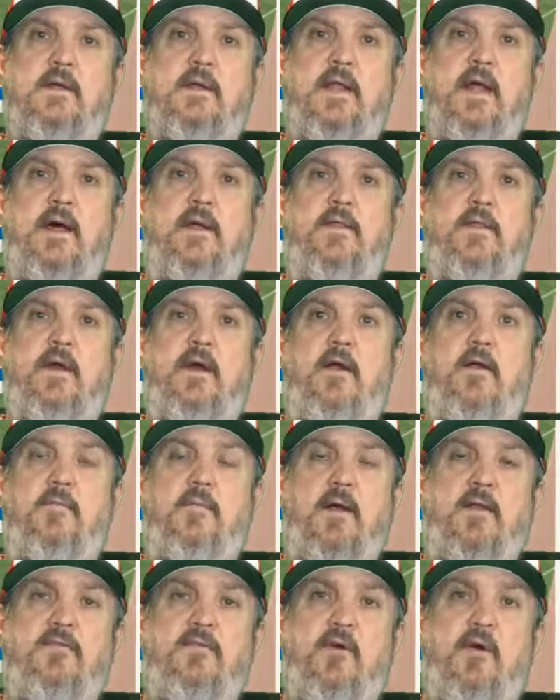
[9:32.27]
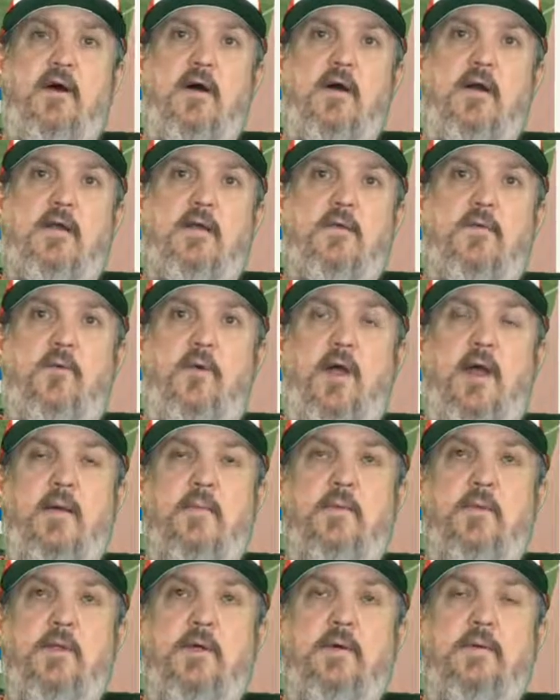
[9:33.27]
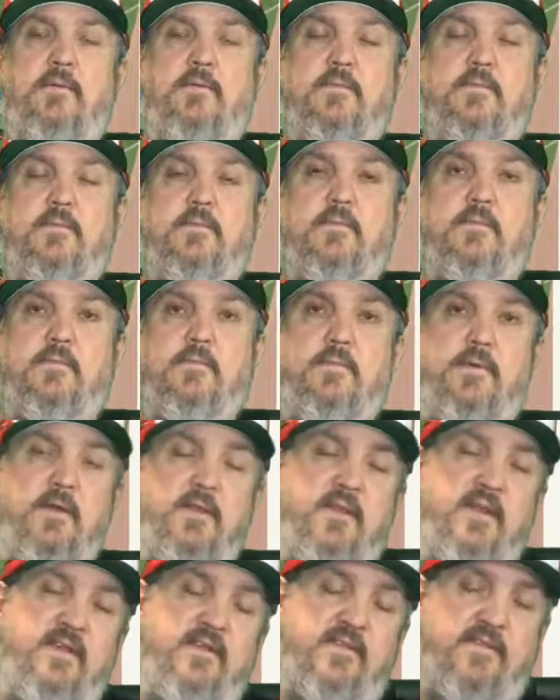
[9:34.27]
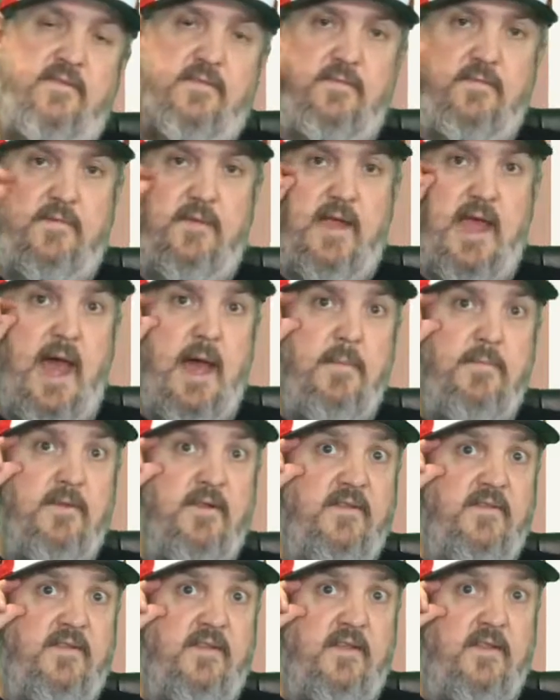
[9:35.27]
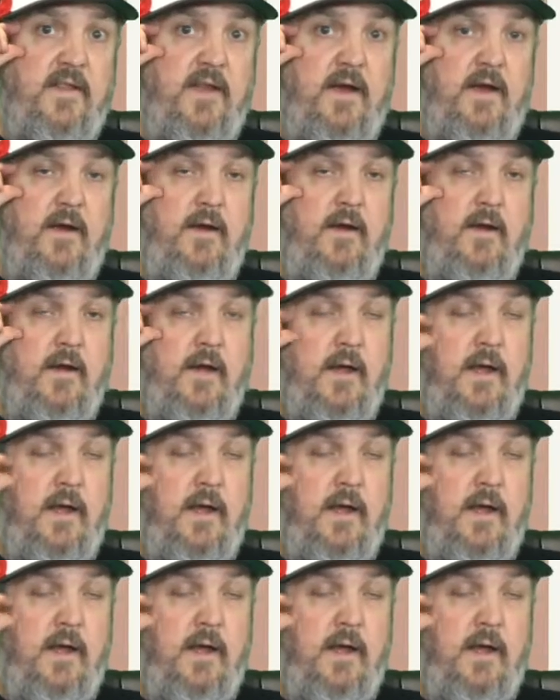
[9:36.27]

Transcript: down there in my truck and were able to put these cabinets in there